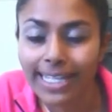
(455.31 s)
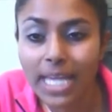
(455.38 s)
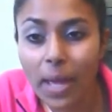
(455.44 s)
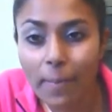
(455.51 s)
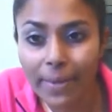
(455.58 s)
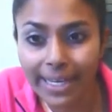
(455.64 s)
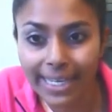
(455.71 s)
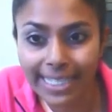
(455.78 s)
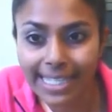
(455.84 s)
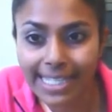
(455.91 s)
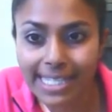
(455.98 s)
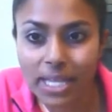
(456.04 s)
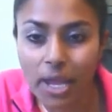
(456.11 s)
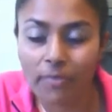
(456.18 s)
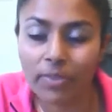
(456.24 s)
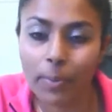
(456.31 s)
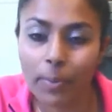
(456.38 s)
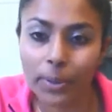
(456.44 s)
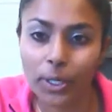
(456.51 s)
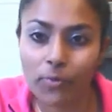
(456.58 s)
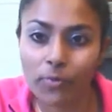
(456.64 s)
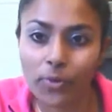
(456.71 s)
10 minutes, I
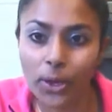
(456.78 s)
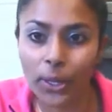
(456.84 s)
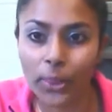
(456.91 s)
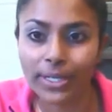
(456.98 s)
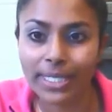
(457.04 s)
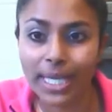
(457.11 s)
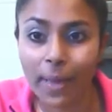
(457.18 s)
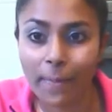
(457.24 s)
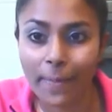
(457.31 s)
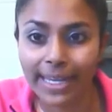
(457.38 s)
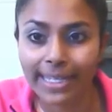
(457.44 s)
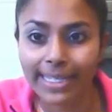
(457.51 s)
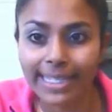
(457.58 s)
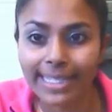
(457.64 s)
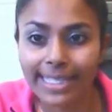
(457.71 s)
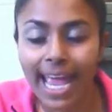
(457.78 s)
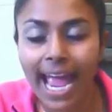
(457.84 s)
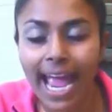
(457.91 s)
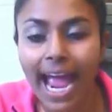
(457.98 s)
flip it over, another 10 minutes.